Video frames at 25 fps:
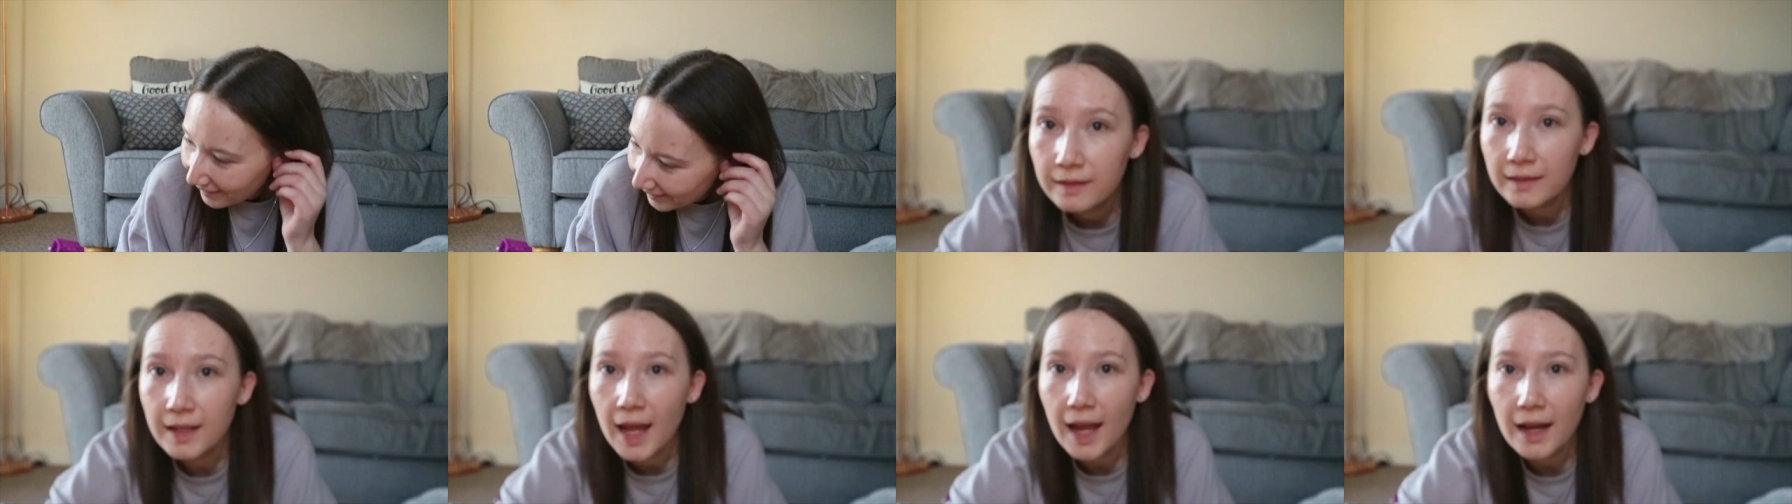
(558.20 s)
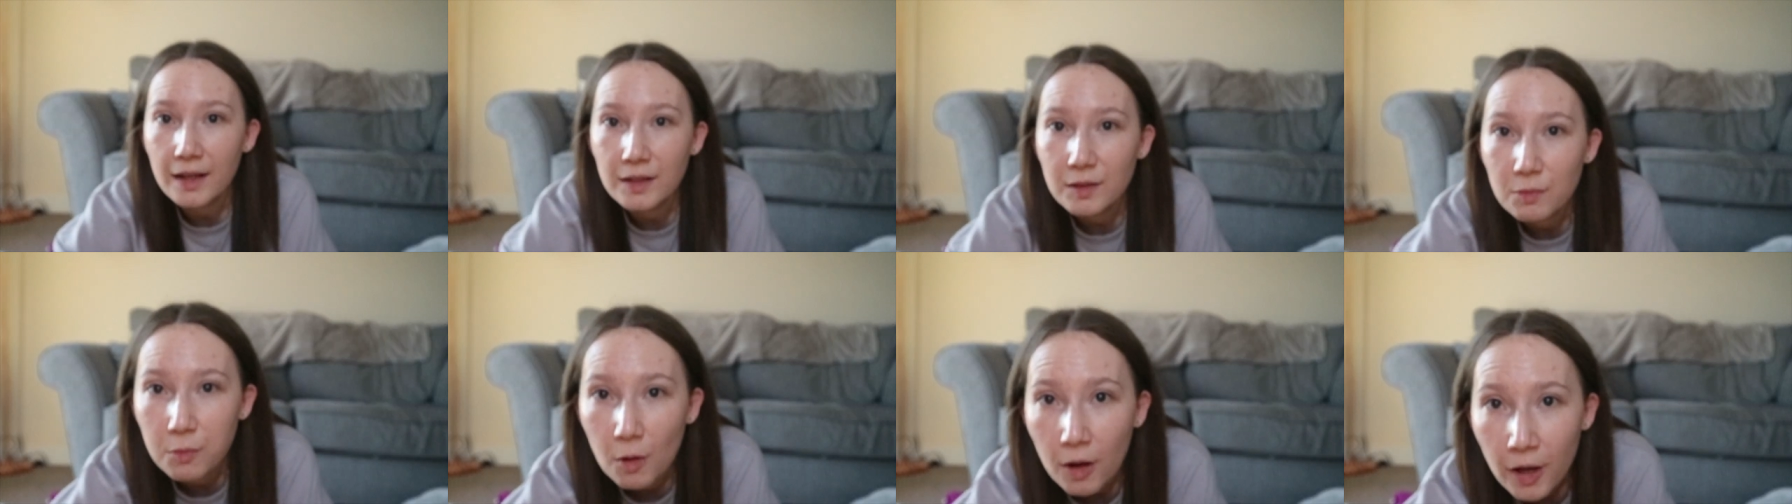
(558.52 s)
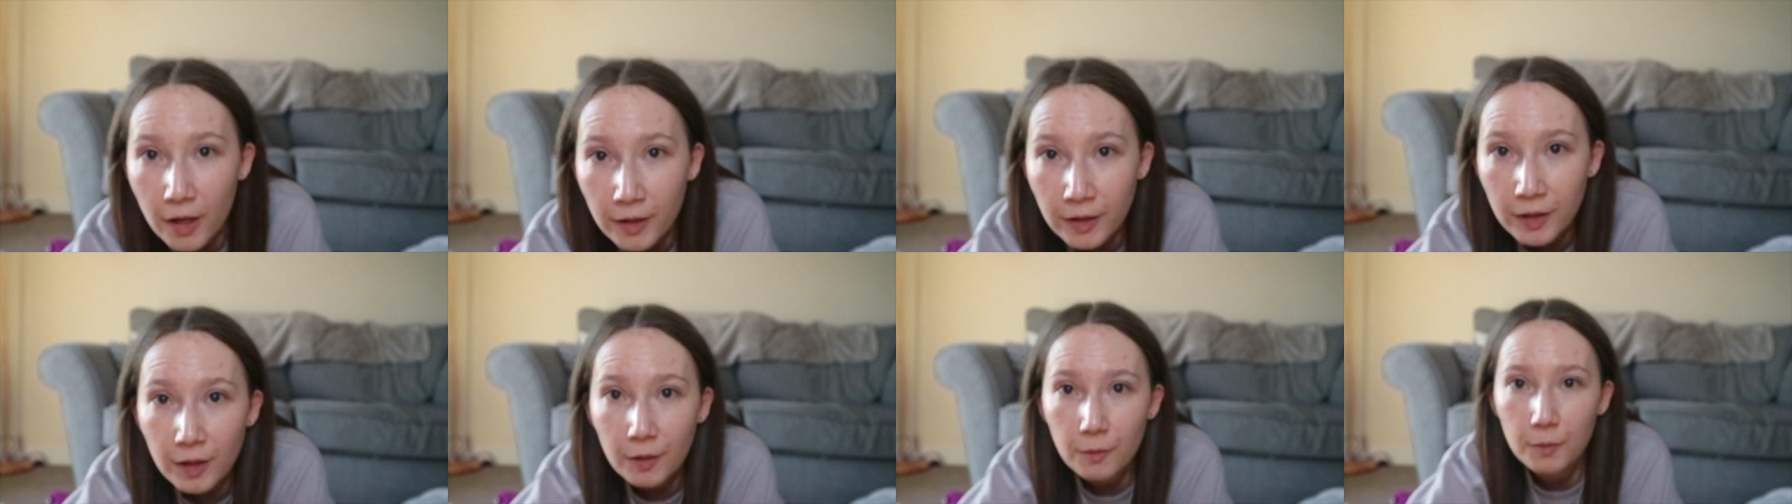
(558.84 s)
Next
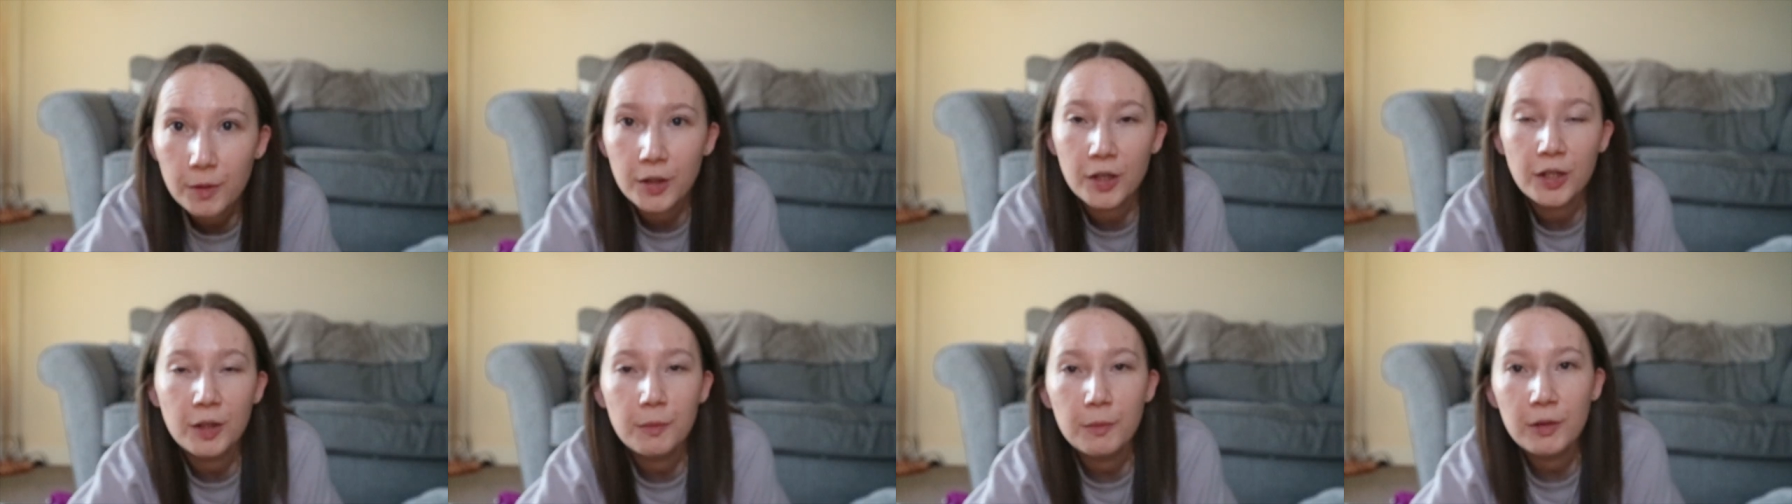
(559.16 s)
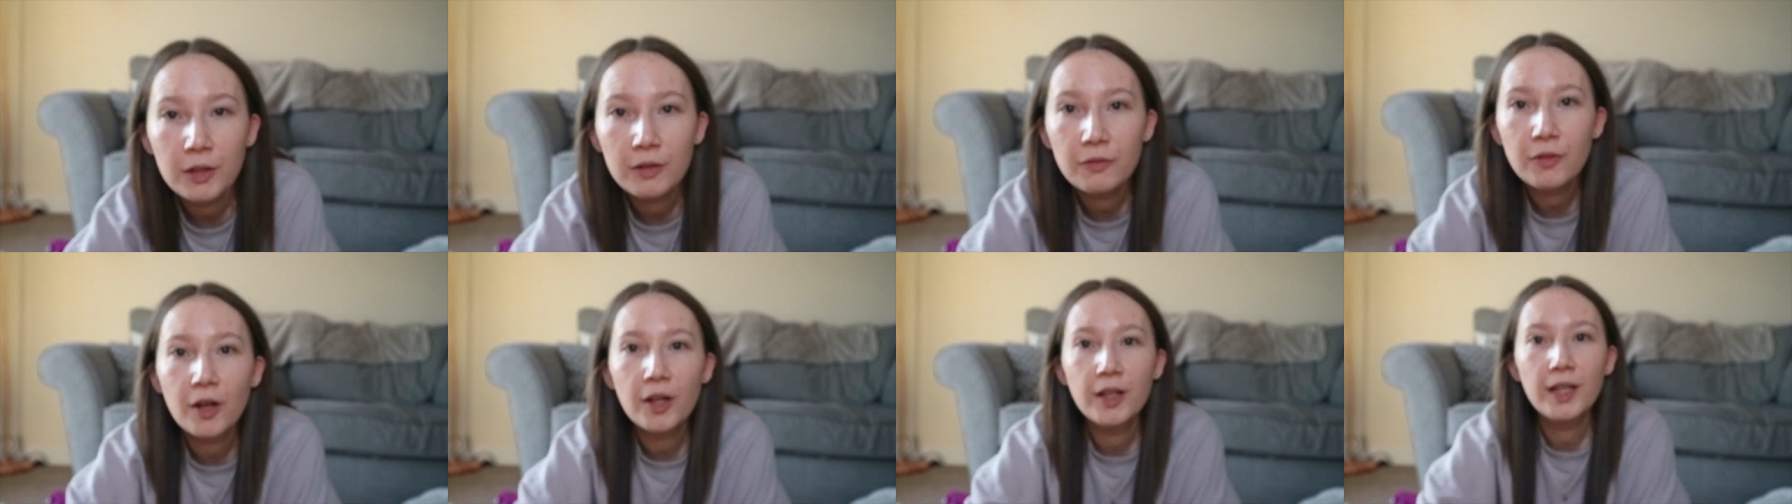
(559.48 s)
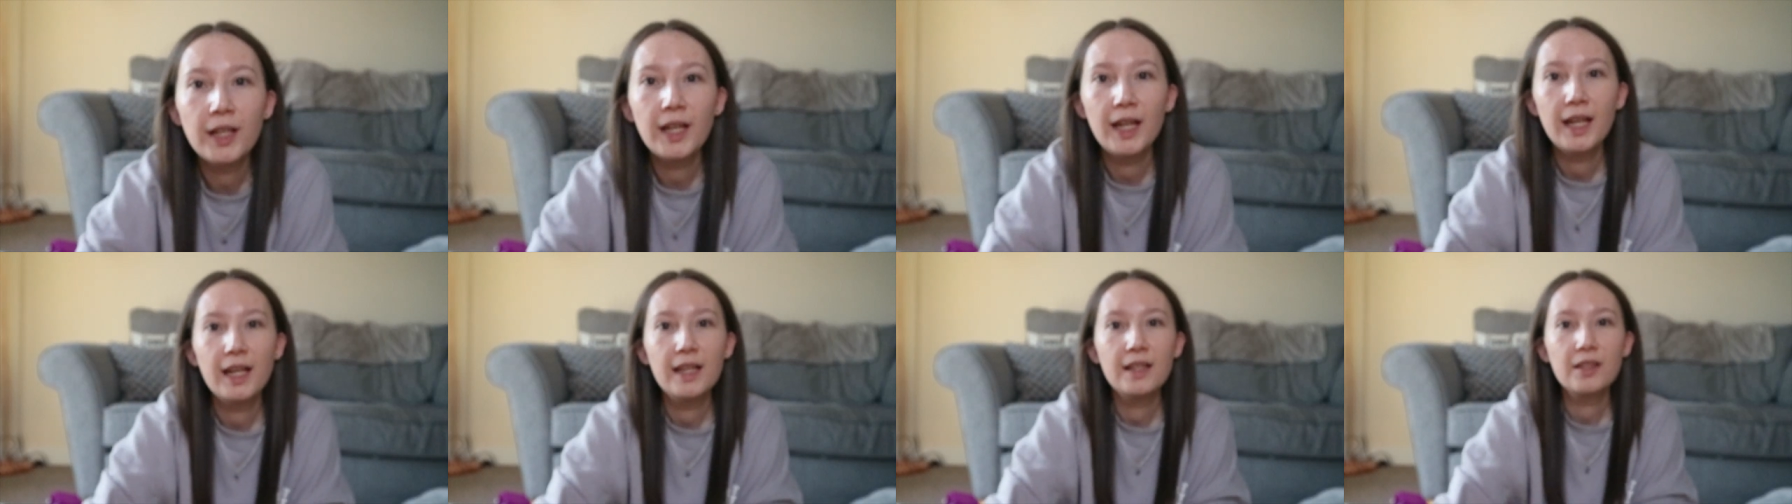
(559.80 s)
one we're going to move
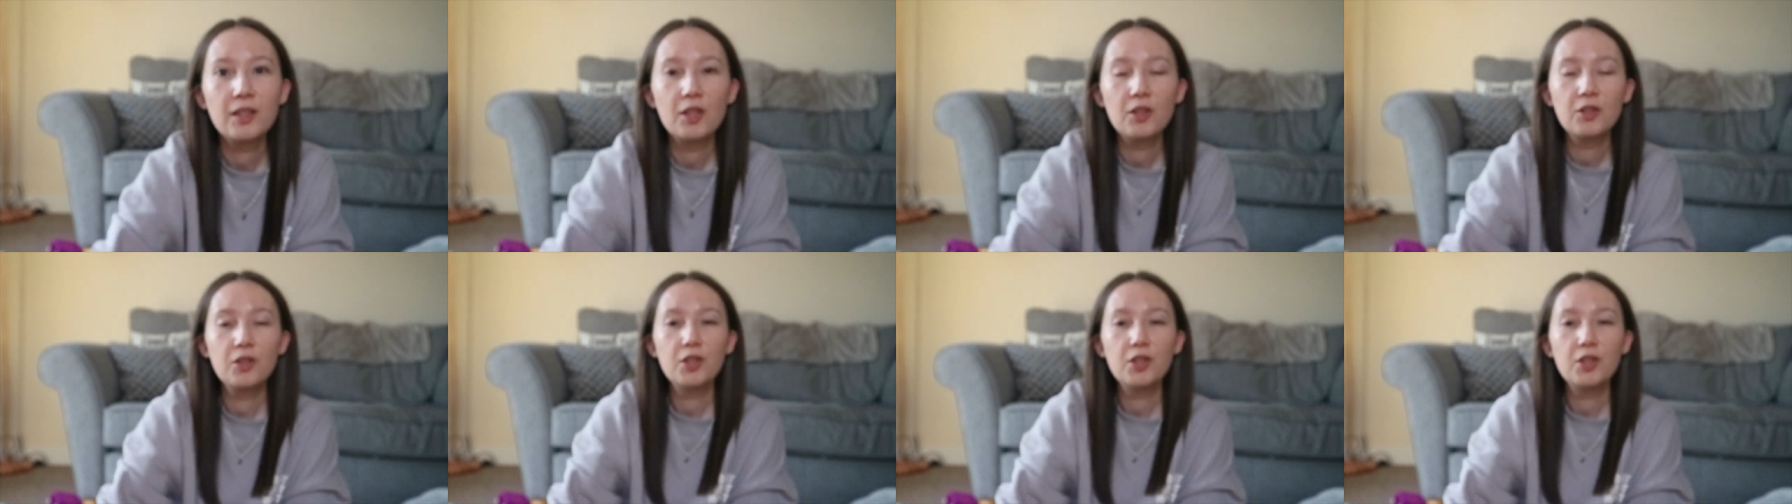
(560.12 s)
on is